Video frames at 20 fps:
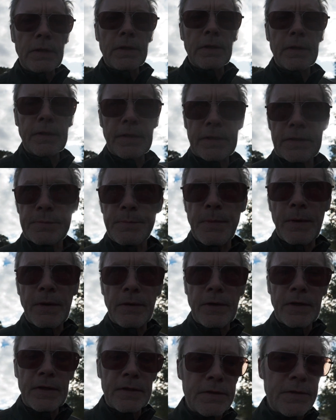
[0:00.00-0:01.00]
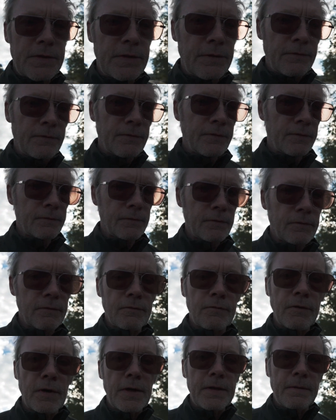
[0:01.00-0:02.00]
An experience of
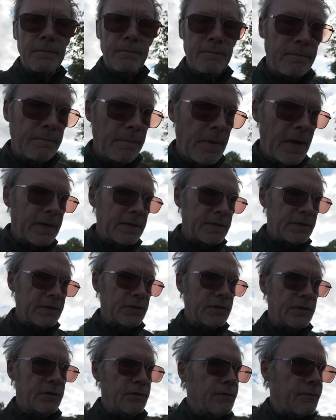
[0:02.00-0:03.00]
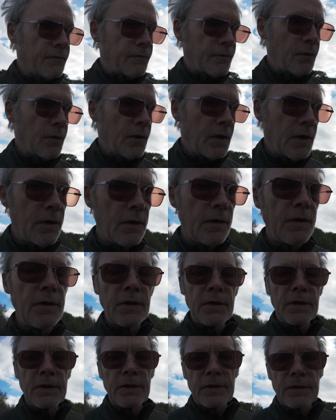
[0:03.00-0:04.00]
great magnitude for her
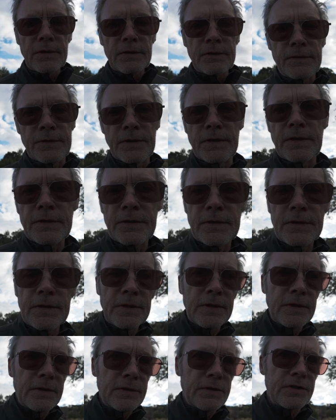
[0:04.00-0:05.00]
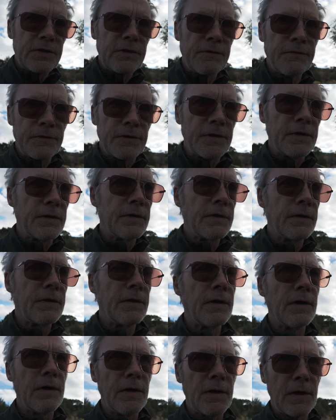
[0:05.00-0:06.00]
that shifted
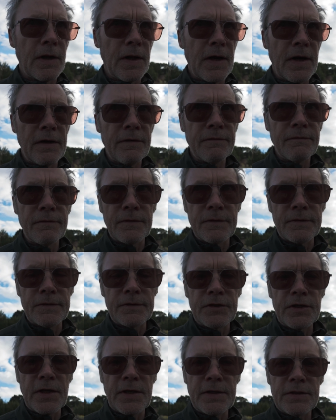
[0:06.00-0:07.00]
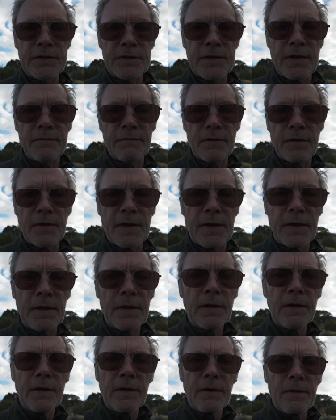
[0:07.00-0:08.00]
her life and changed everything,
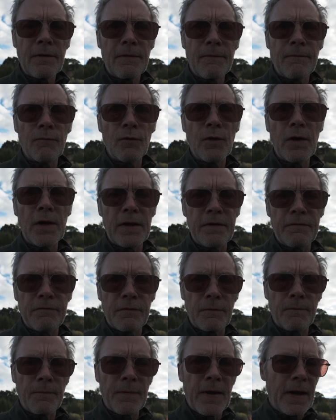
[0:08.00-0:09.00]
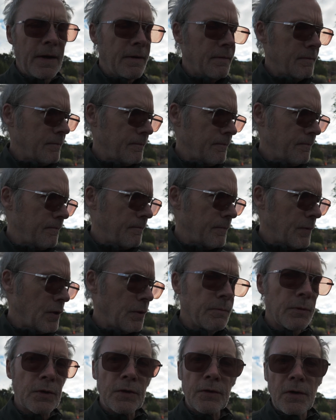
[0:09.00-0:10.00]
really, from that
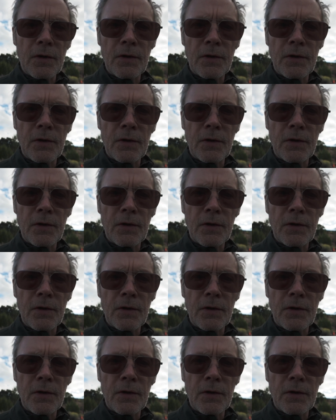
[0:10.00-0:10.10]
moment